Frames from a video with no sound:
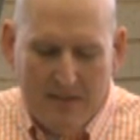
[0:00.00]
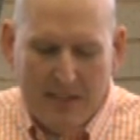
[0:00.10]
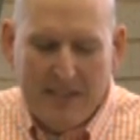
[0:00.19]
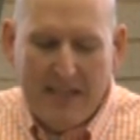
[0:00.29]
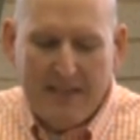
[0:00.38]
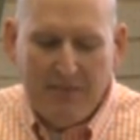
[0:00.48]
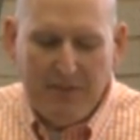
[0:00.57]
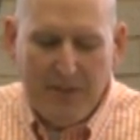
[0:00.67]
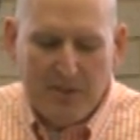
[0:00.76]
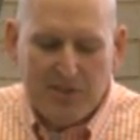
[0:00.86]
A death of
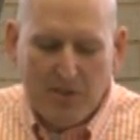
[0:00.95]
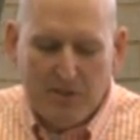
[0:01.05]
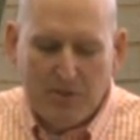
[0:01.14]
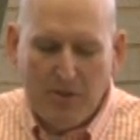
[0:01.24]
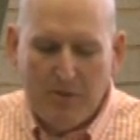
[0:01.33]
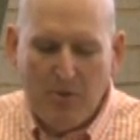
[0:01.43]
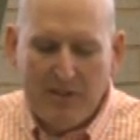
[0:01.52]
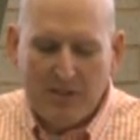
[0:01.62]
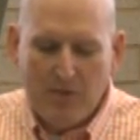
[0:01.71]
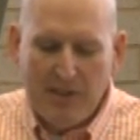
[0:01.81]
a fellow soldier only
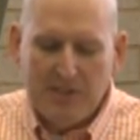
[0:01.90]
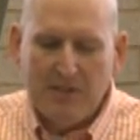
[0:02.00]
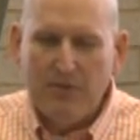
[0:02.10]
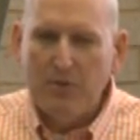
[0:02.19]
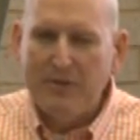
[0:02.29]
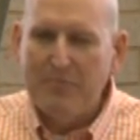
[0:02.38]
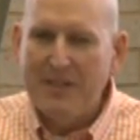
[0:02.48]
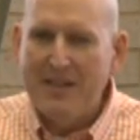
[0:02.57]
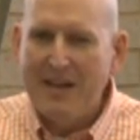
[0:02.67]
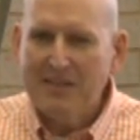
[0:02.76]
brought the question of who would
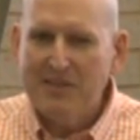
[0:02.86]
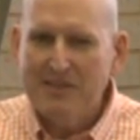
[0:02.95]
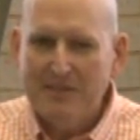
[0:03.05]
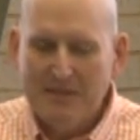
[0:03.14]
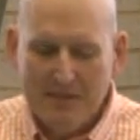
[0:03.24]
be next.